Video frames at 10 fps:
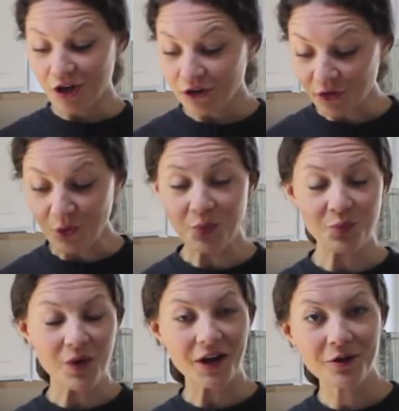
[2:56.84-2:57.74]
So
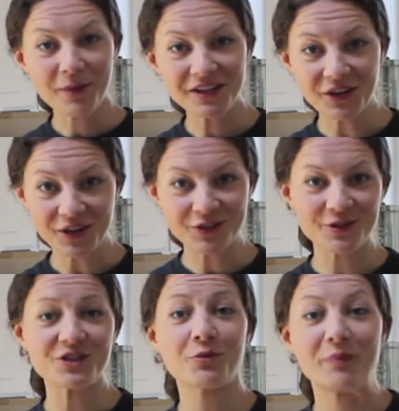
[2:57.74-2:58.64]
while my doggy
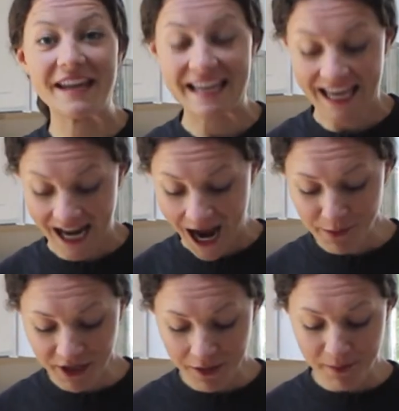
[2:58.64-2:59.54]
treats are baking,
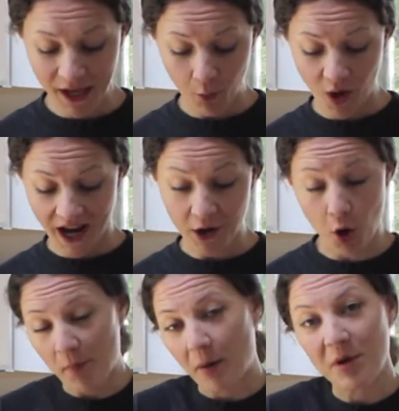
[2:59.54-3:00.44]
I'm going to make what I
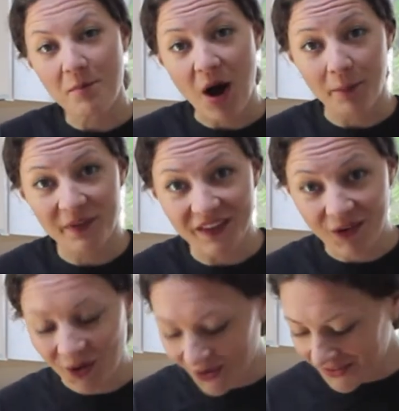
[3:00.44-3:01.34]
call puppy
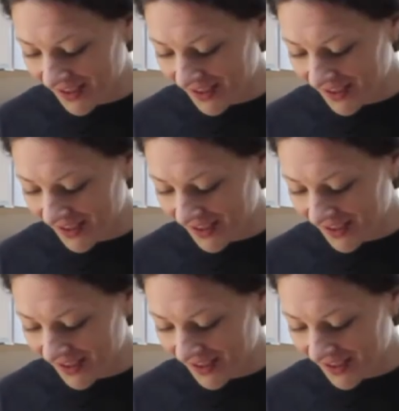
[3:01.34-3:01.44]
popsicles,